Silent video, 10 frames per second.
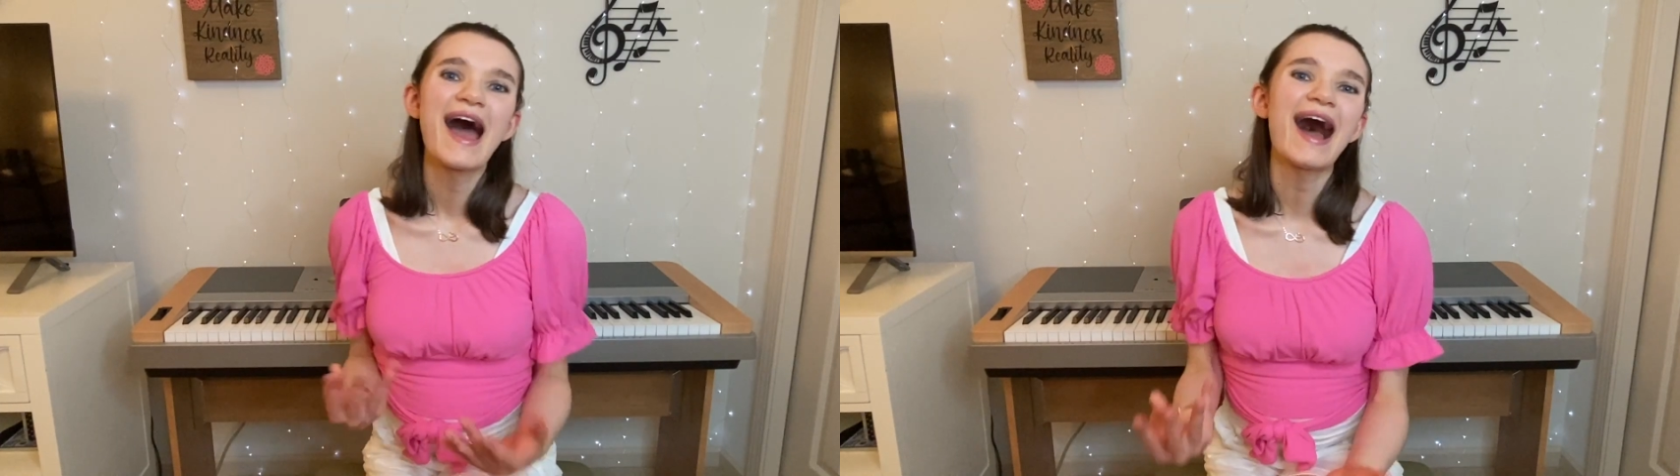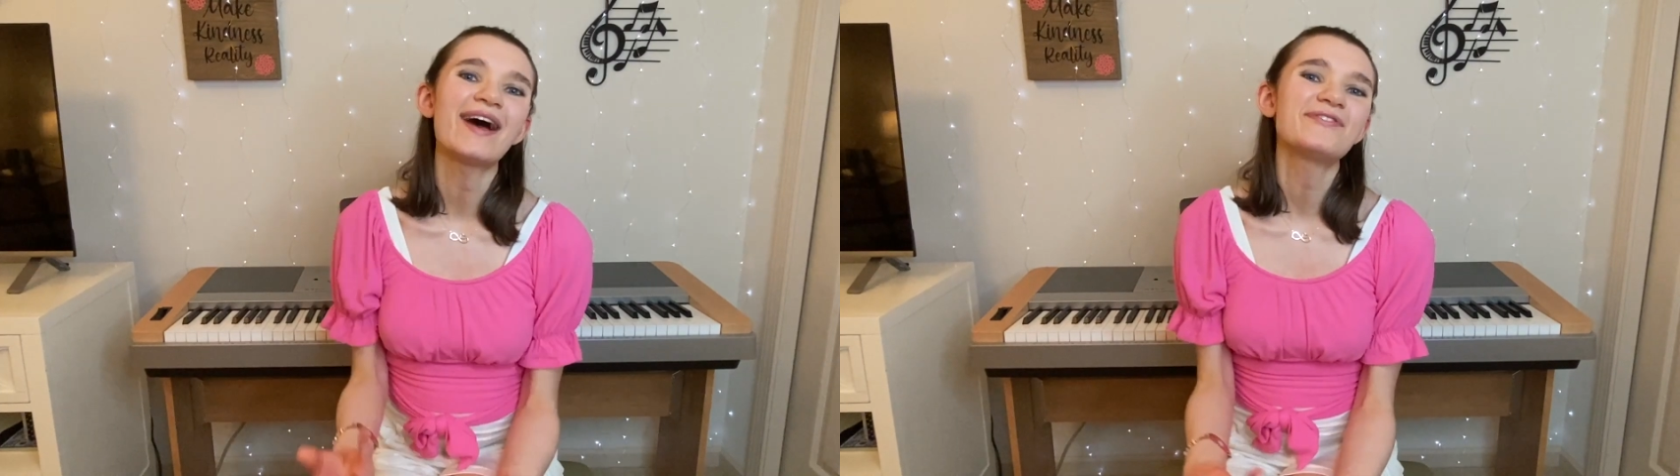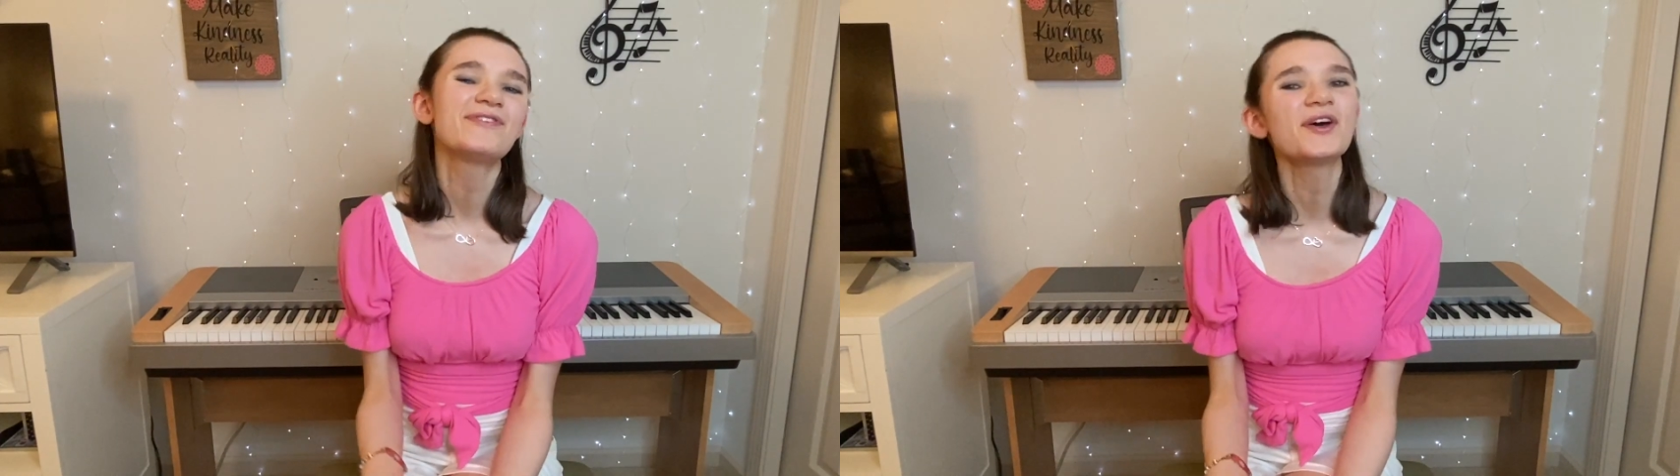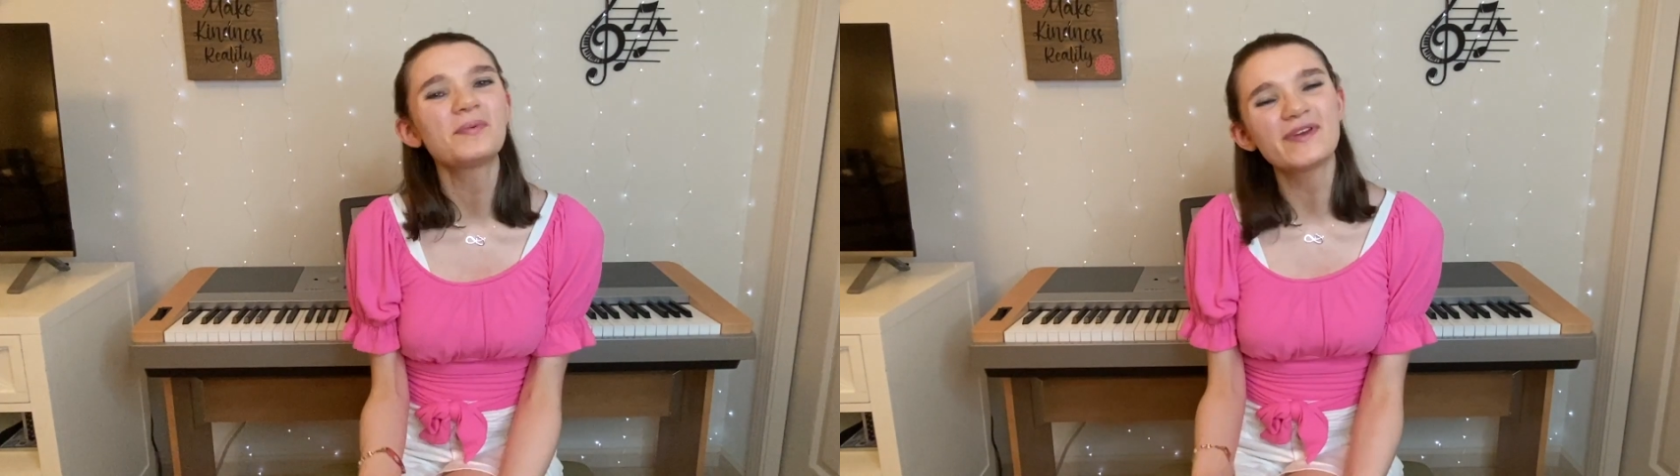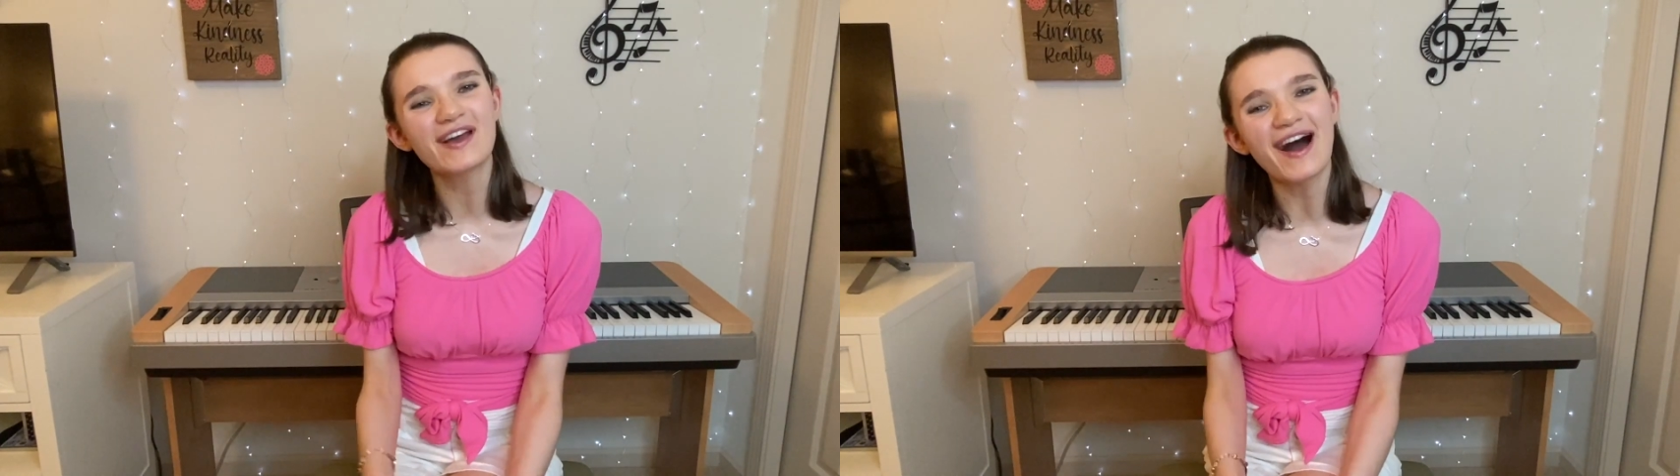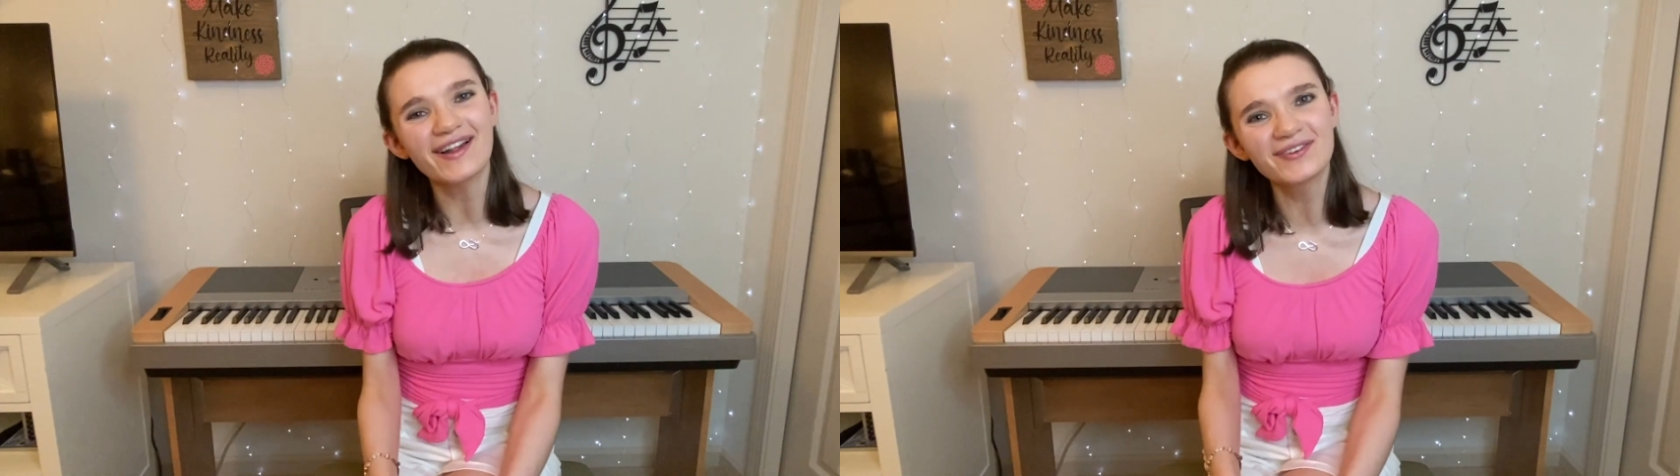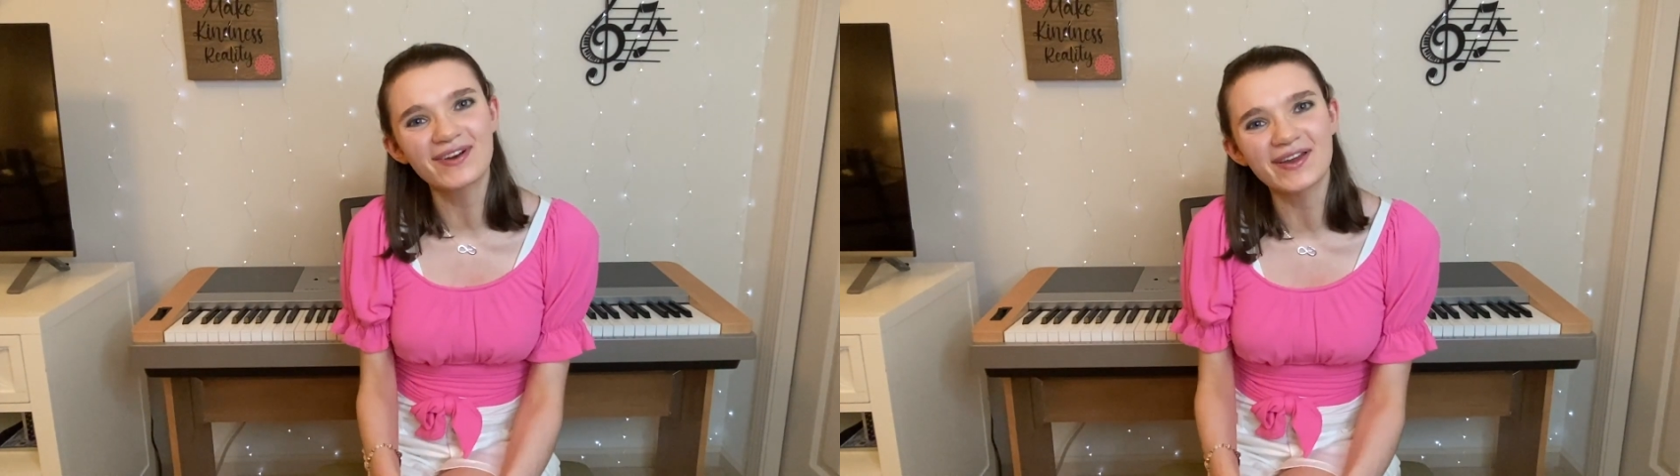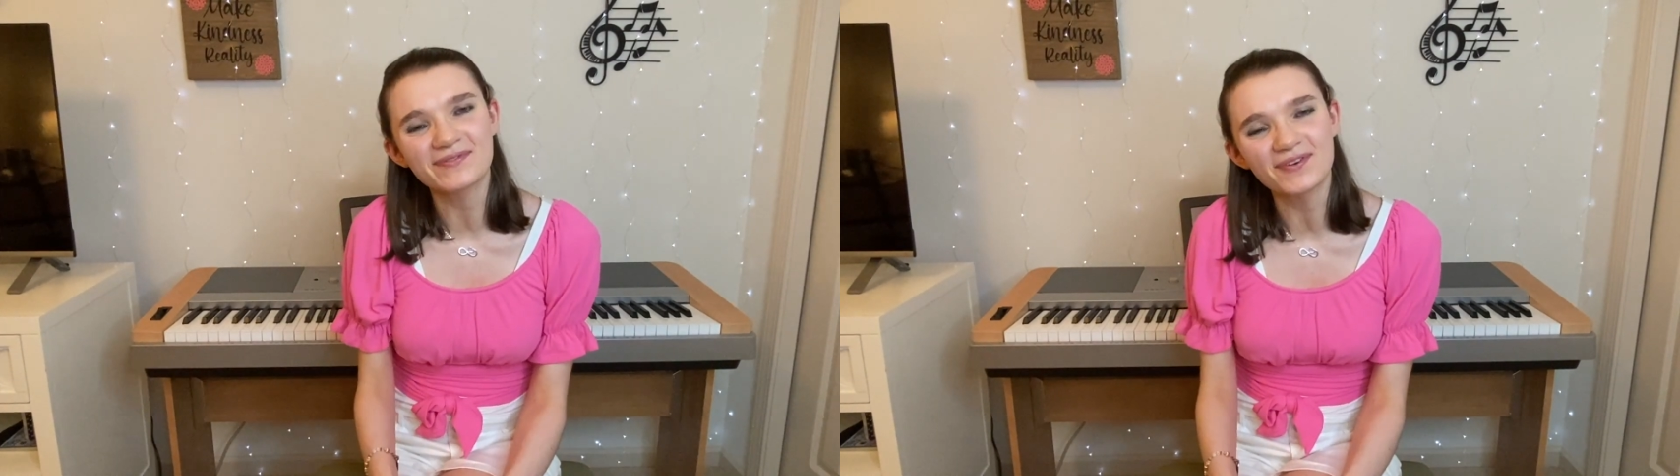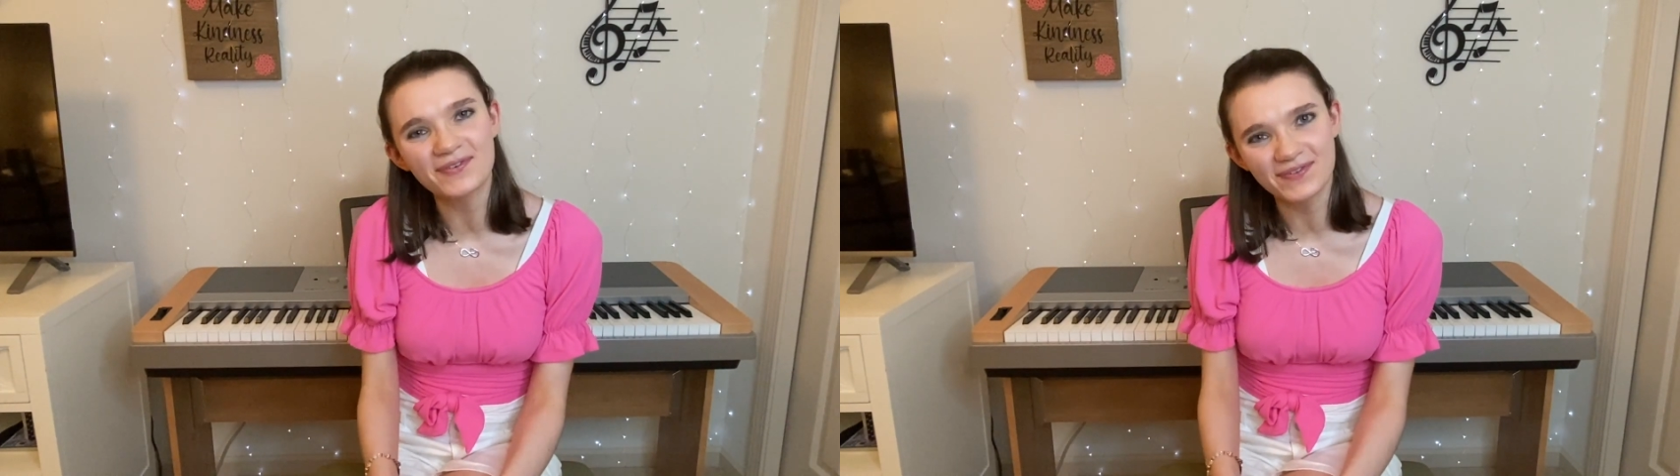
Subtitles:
I feel beyond grateful